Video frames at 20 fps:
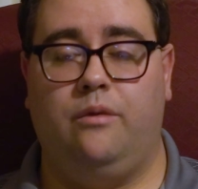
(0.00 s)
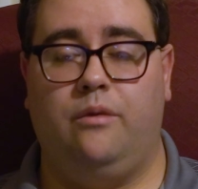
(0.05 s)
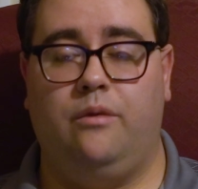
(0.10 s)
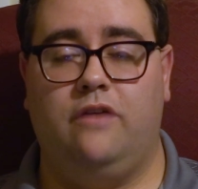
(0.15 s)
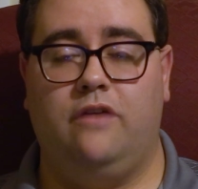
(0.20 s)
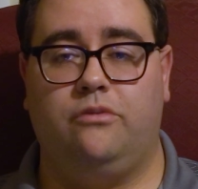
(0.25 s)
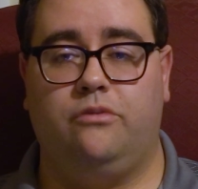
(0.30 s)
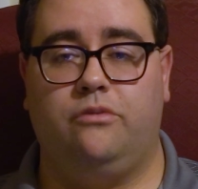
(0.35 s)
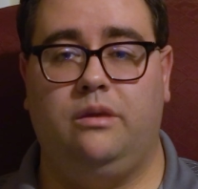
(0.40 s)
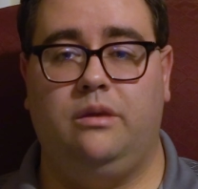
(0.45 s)

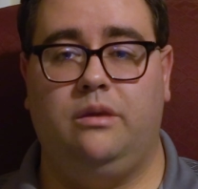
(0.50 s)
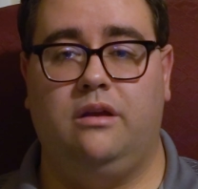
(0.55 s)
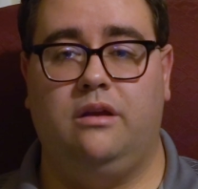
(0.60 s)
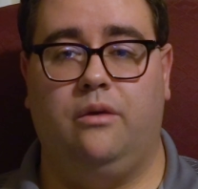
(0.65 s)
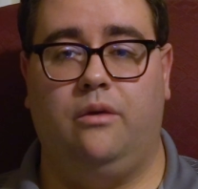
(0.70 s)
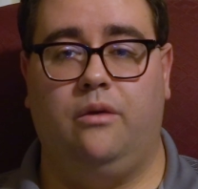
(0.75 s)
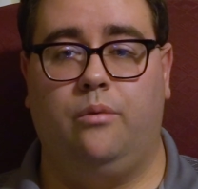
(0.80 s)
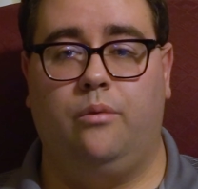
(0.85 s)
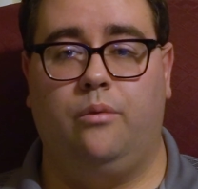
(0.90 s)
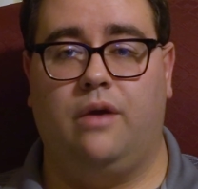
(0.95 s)
as we
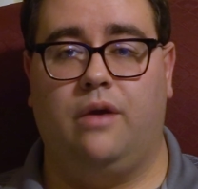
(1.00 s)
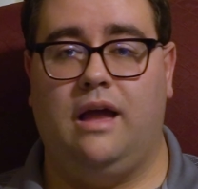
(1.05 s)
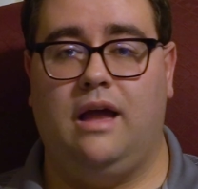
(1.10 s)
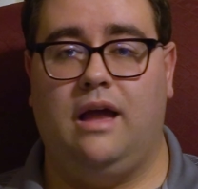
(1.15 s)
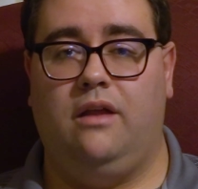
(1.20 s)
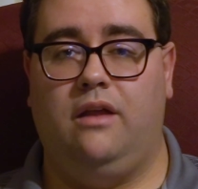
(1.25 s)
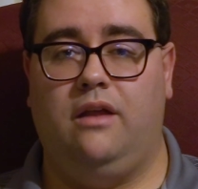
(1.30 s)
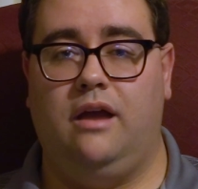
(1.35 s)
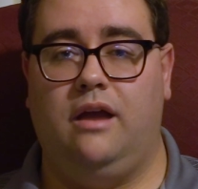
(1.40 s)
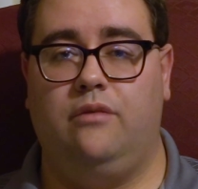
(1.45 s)
know, were
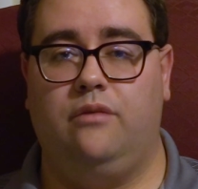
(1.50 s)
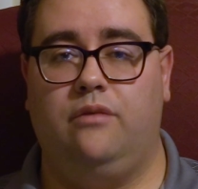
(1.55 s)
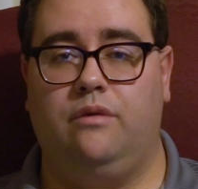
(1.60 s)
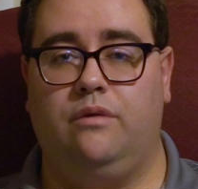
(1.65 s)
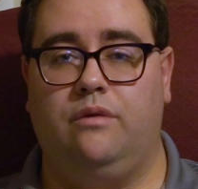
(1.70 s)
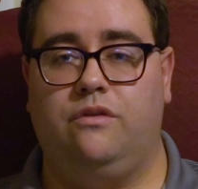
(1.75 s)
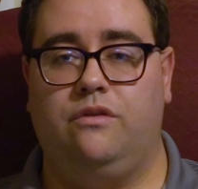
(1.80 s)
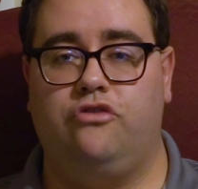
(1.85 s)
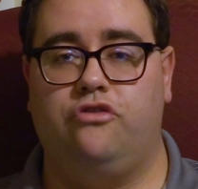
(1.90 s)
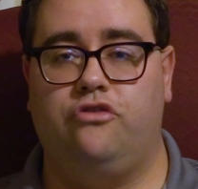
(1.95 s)
allied
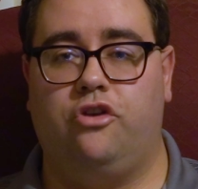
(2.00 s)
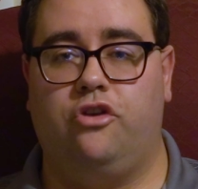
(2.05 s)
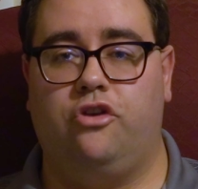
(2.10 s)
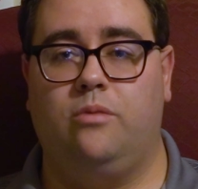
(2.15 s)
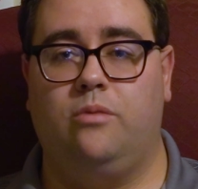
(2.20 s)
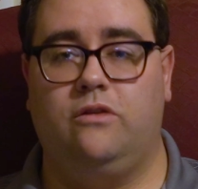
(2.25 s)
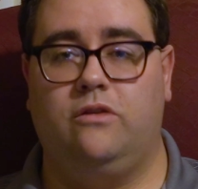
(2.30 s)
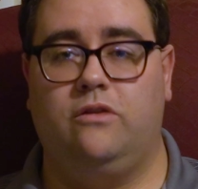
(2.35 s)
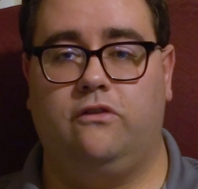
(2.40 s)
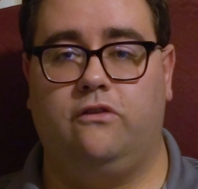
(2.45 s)
with the
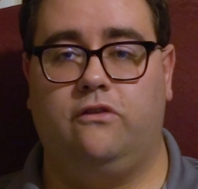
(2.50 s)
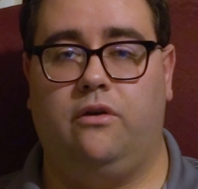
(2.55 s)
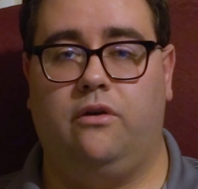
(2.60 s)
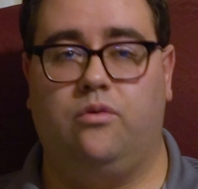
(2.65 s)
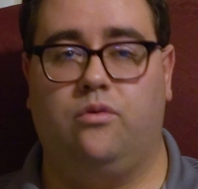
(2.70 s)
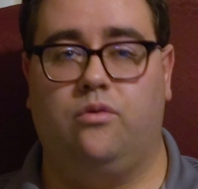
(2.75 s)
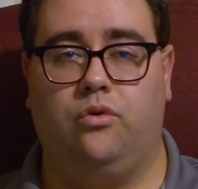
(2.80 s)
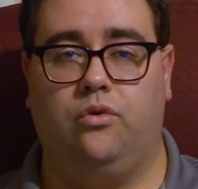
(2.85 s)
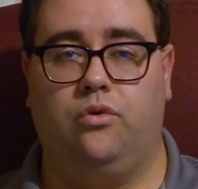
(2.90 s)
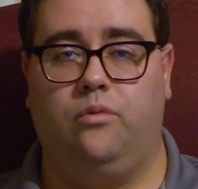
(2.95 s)
Germans
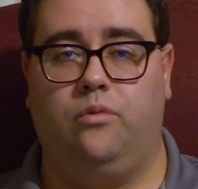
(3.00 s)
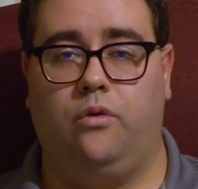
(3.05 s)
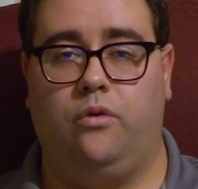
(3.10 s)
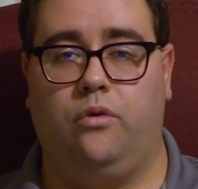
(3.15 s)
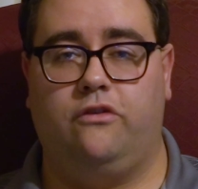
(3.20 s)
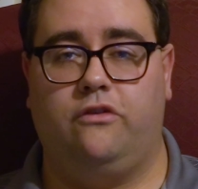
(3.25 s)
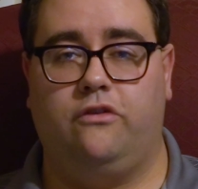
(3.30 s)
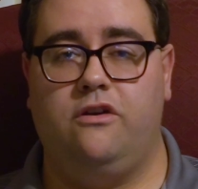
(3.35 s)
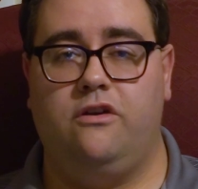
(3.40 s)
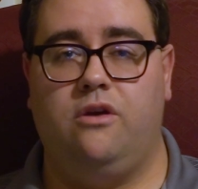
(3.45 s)
during World
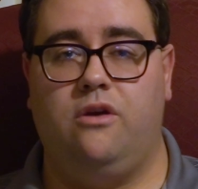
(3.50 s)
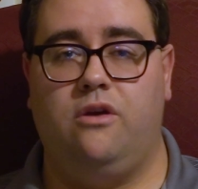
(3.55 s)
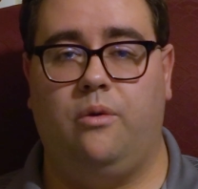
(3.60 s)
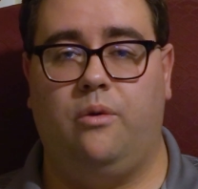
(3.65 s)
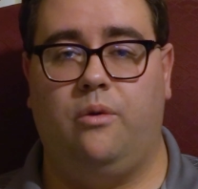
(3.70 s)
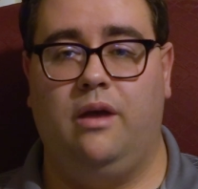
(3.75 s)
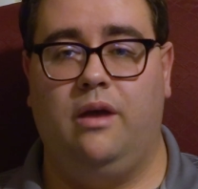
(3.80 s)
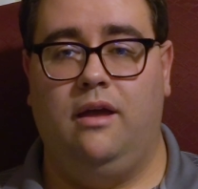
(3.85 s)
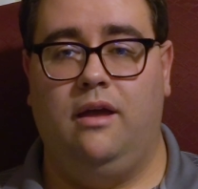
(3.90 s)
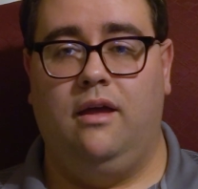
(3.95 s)
War
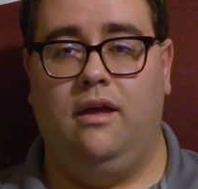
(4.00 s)
II,